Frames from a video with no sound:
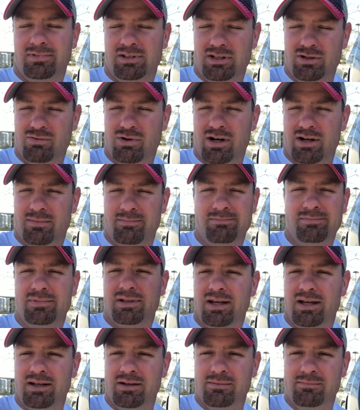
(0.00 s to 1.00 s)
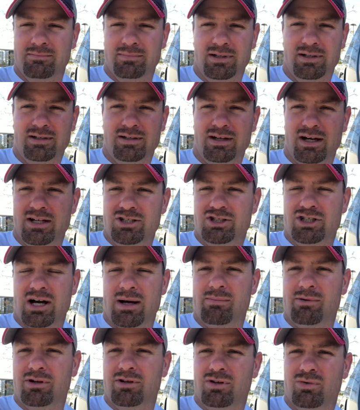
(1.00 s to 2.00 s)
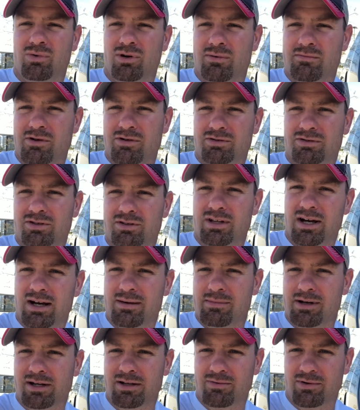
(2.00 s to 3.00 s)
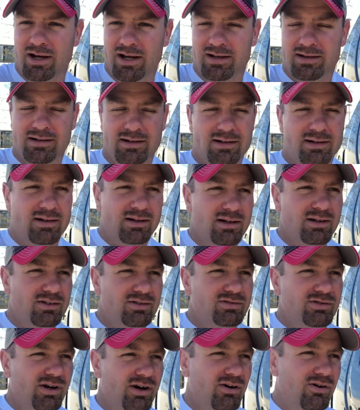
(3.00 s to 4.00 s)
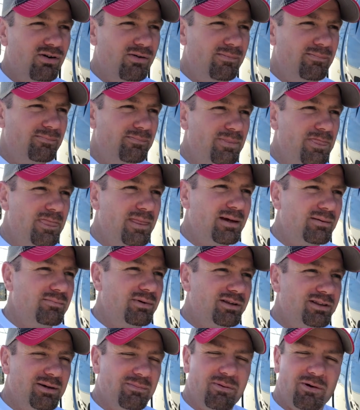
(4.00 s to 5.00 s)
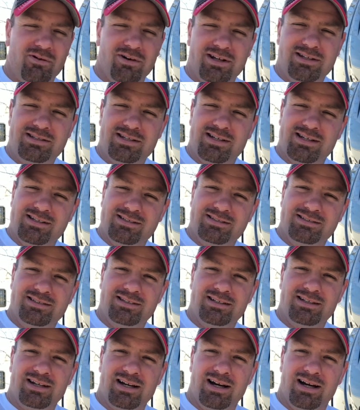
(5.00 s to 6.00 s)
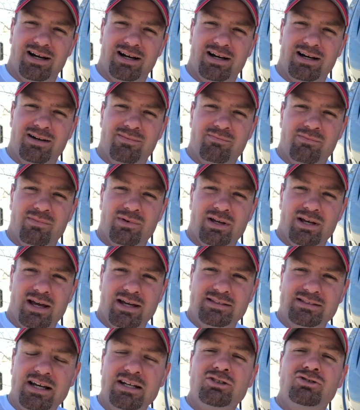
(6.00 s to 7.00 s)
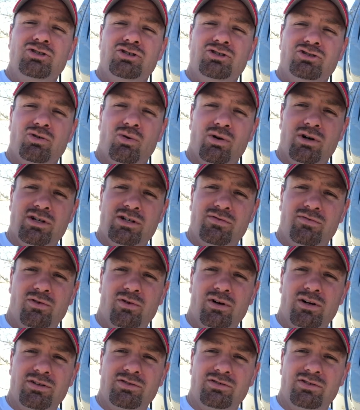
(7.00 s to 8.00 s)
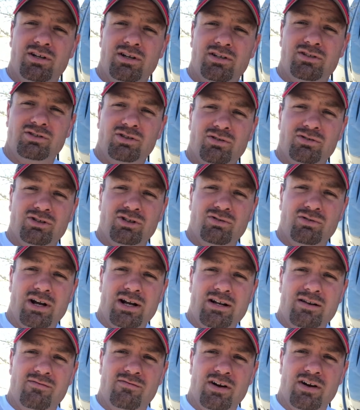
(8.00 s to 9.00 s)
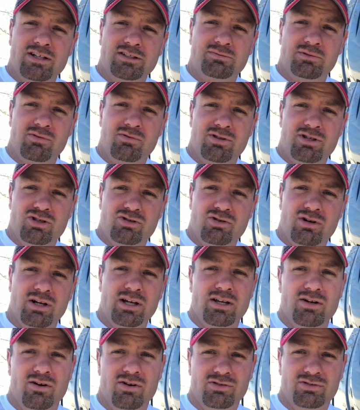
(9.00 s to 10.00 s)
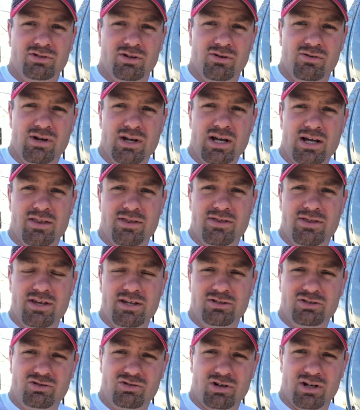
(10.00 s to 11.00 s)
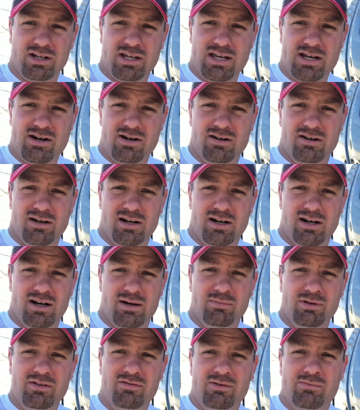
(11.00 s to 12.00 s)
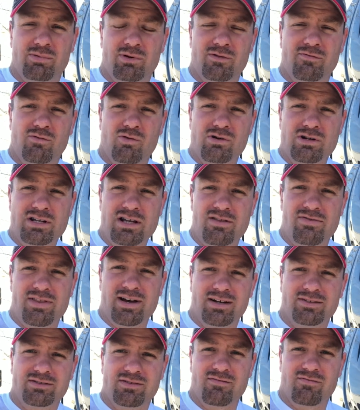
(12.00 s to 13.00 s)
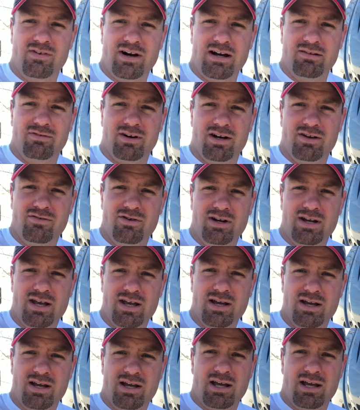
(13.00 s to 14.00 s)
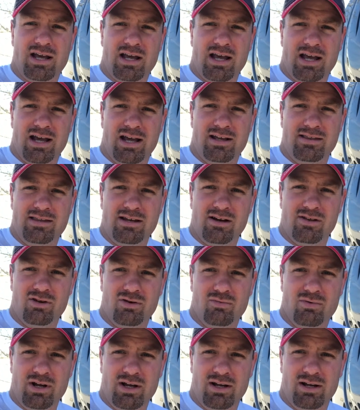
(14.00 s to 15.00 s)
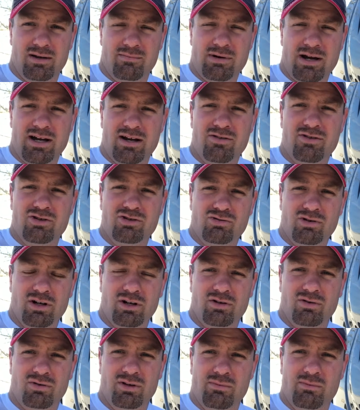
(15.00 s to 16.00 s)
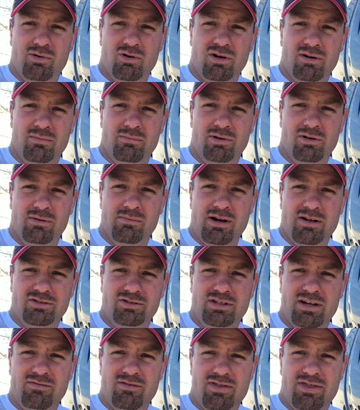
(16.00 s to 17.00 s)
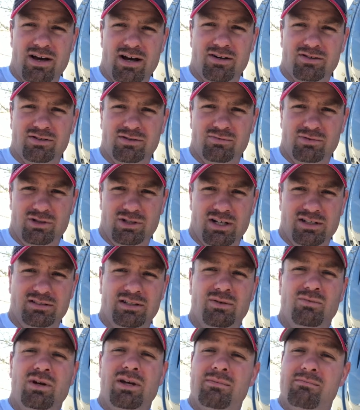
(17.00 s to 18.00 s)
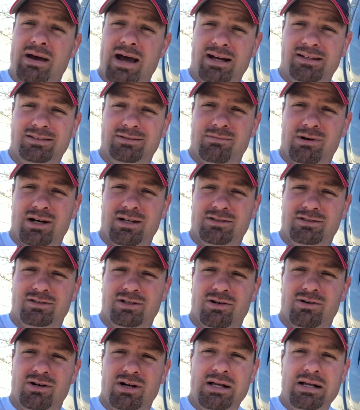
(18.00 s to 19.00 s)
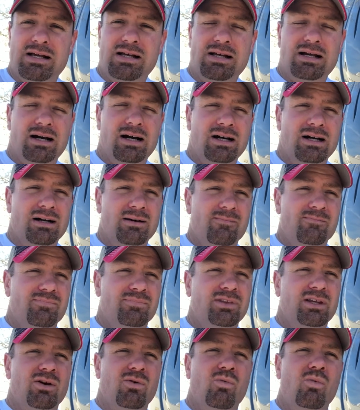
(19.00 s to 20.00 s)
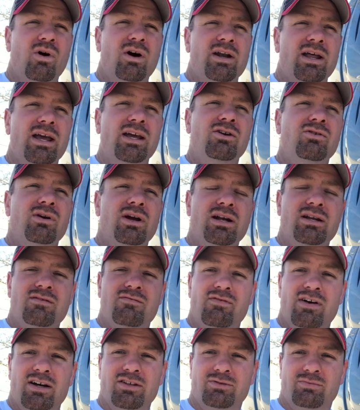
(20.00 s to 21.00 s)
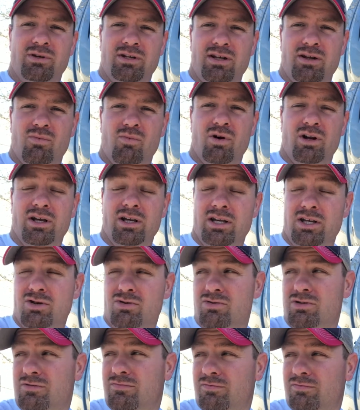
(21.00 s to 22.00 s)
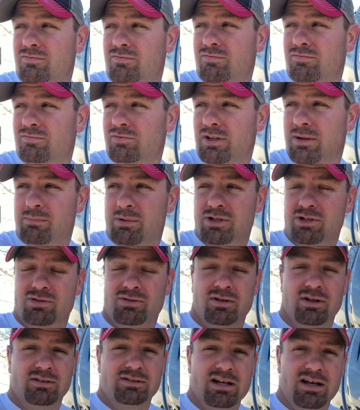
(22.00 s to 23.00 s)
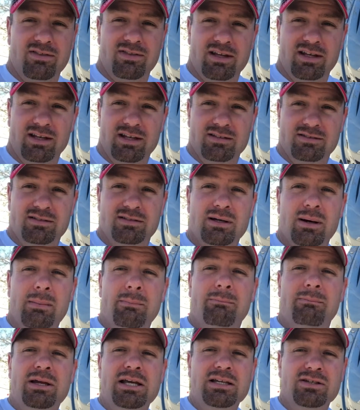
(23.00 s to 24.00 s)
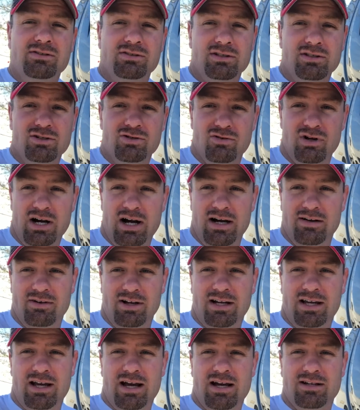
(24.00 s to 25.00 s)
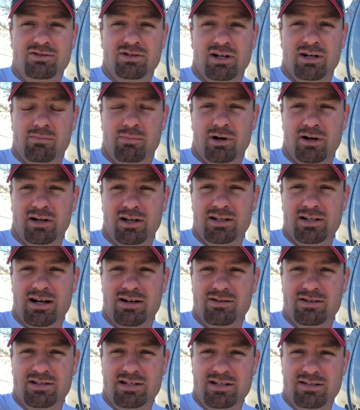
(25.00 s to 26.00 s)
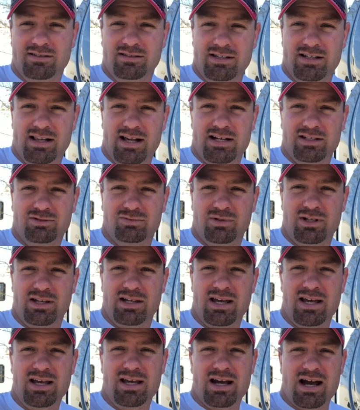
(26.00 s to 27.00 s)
You want them, take them. I shop at Goodwill most of the time anyway. So, but the point is, it's extra storage for us, so it was a great investment with the truck. And also this truck here, I believe can pull 14,500, and the other my other truck could only pull about 7,000, which I said we had maximized. So what a great investment, and what a huge flipping truck that thing is. It's a beast to drive. I tried to park it down in DC last week.